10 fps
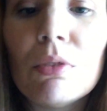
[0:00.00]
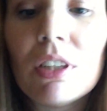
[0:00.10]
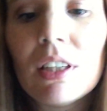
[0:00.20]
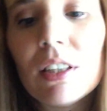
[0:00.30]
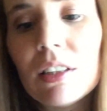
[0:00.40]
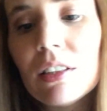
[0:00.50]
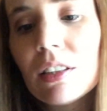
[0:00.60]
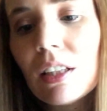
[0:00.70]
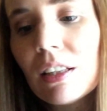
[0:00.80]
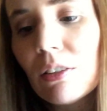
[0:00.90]
one is,
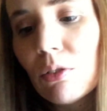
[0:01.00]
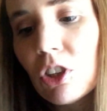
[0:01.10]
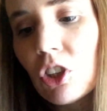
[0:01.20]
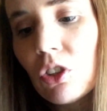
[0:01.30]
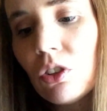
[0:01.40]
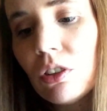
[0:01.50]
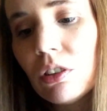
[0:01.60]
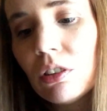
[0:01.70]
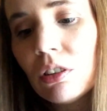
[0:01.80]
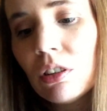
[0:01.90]
I think the original
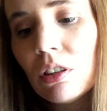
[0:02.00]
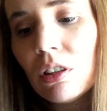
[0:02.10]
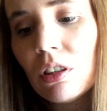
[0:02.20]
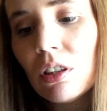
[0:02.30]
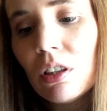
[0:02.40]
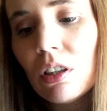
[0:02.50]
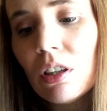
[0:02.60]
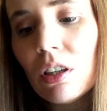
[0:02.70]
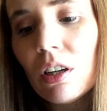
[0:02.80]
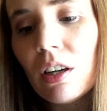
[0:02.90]

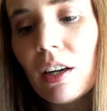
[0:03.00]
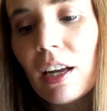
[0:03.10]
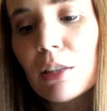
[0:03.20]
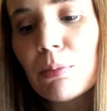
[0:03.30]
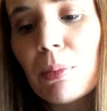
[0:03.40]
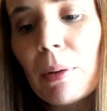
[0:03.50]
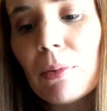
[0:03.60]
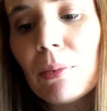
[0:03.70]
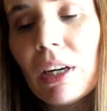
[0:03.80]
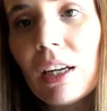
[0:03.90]
and it has
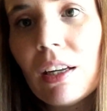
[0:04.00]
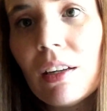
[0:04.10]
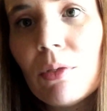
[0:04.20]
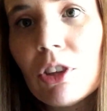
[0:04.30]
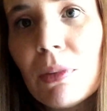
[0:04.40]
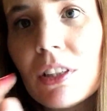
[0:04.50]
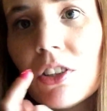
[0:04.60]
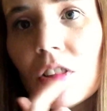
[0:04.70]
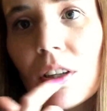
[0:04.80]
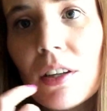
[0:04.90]
peppermint in it, which makes
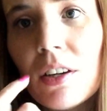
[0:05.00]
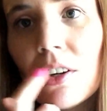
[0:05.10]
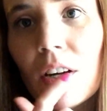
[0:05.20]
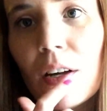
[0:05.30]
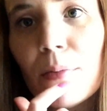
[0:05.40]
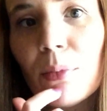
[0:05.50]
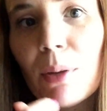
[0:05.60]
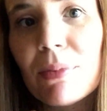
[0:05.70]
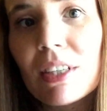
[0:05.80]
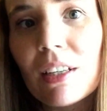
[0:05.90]
your your um,
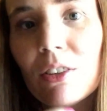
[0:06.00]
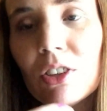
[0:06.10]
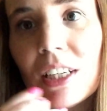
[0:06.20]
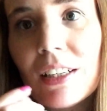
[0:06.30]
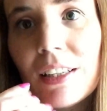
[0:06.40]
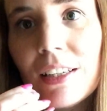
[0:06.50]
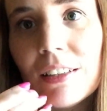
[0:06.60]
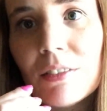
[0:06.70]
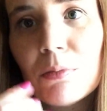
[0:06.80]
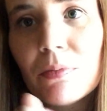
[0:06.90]
lips a little
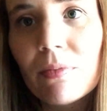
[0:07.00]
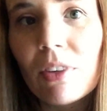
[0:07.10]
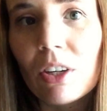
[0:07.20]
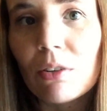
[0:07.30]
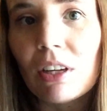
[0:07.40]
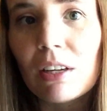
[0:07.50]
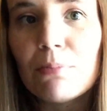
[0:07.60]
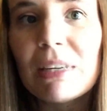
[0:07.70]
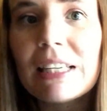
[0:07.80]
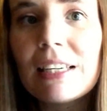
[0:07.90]
tingly, you know, like
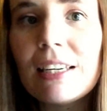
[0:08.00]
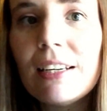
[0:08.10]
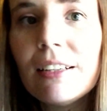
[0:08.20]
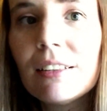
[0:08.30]
minty,